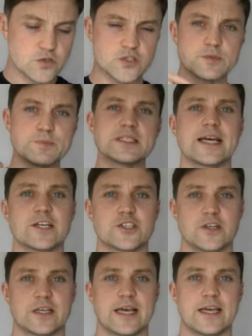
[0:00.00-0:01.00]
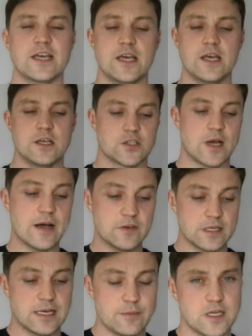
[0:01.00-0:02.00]
So it's just protection, okay? So
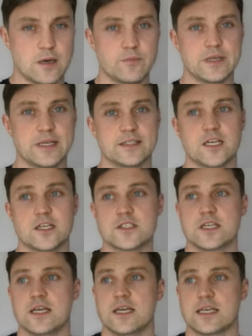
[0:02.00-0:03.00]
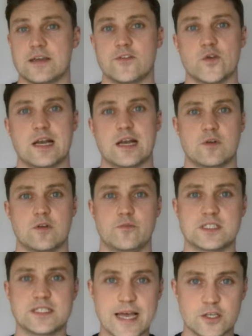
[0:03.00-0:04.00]
having it in a limited company does give you an element
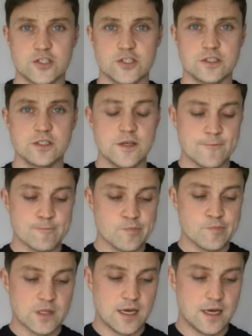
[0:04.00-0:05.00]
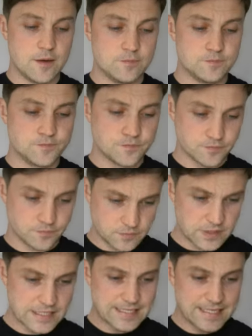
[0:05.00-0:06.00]
of protection.
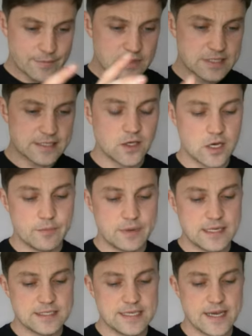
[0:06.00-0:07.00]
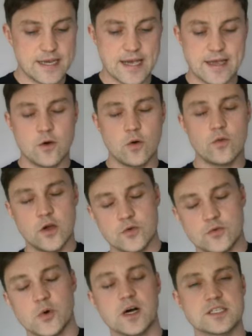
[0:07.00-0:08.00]
It's limited liability, okay? Although
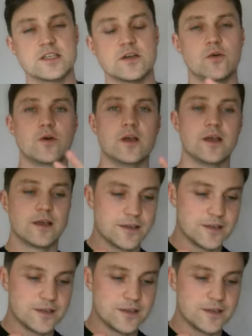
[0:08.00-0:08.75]
you are still,